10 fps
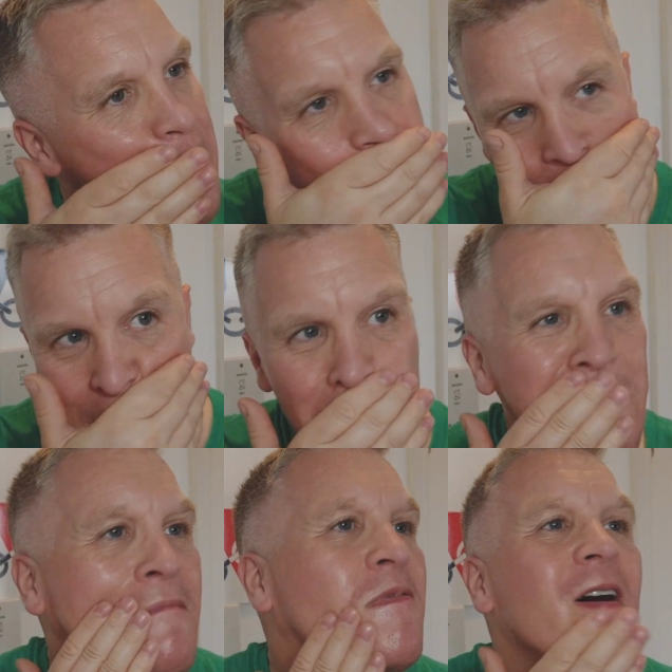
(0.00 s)

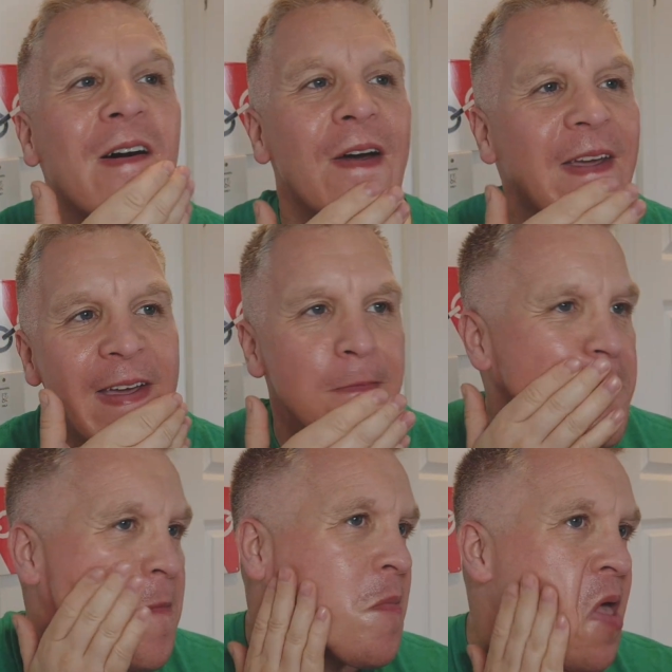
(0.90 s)
I like it.
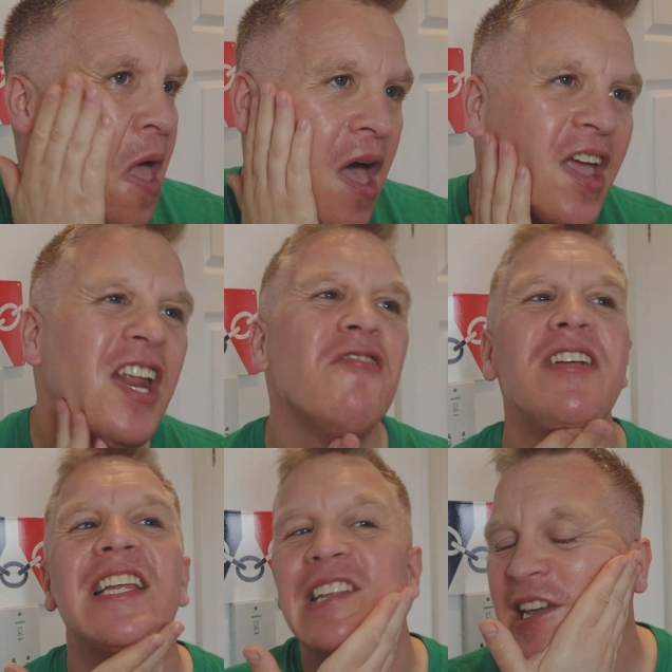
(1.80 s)
You don't
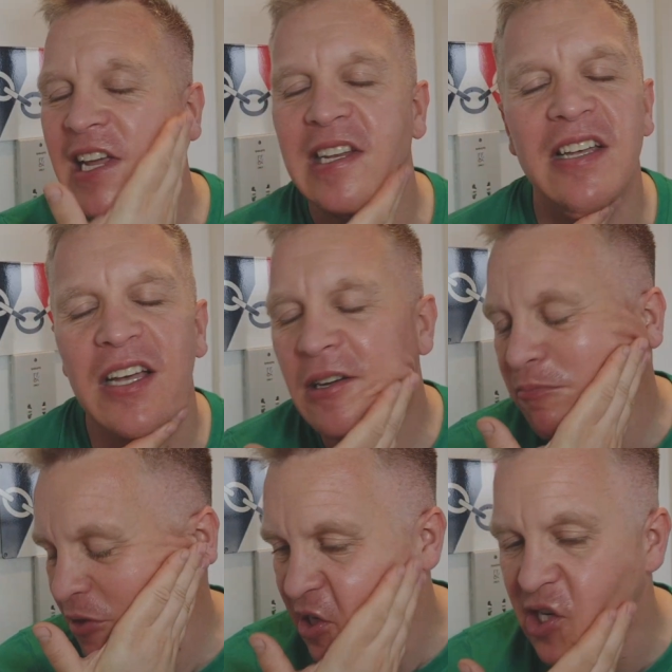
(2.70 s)
really need a
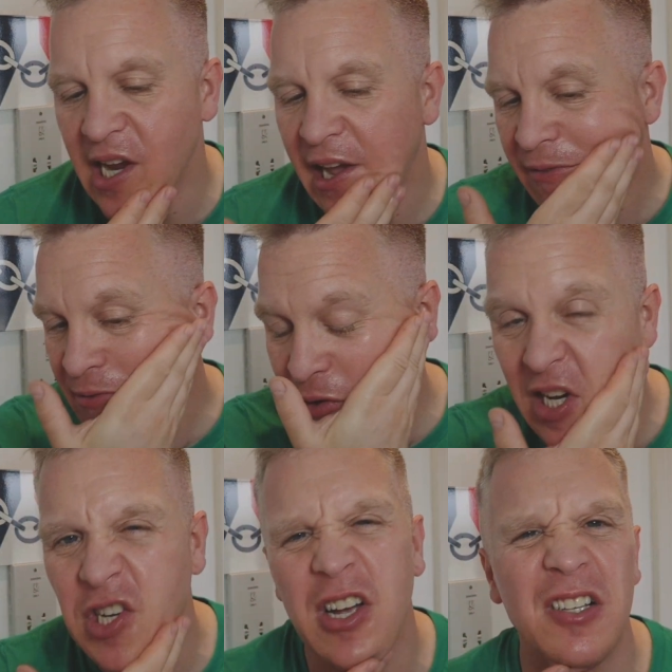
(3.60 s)
pre-shave
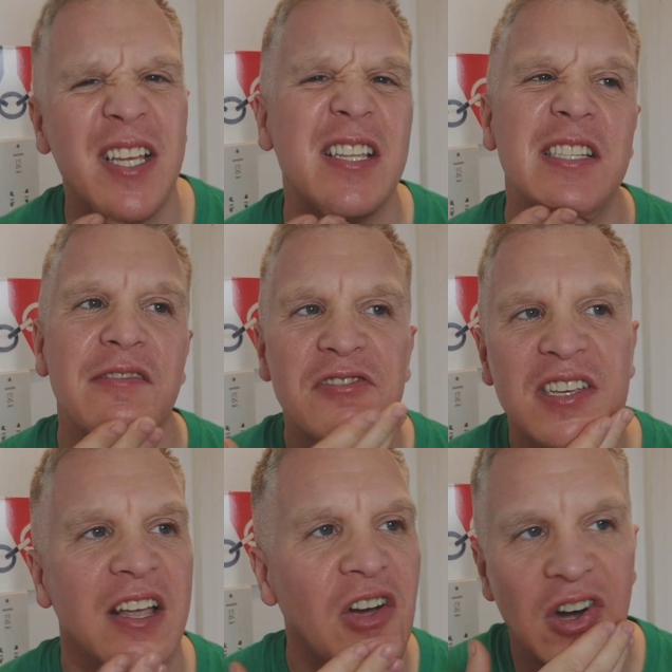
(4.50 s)
unless you've got sensitive
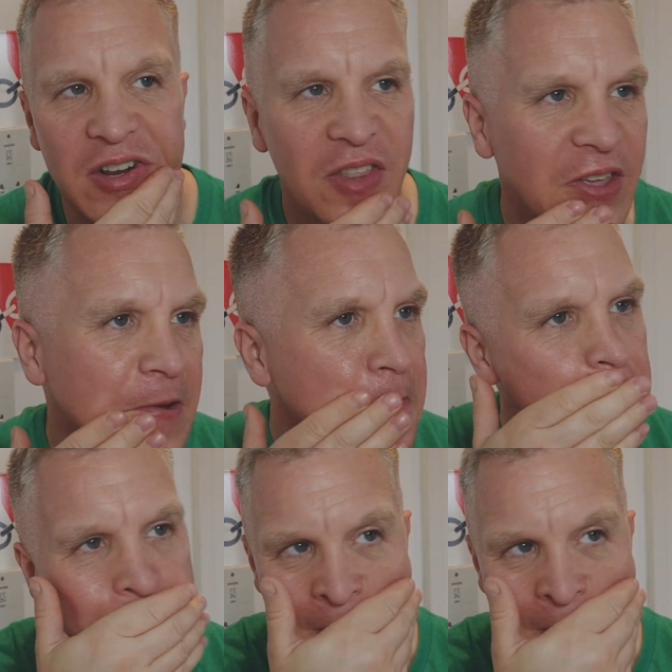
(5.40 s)
skin kind of thing.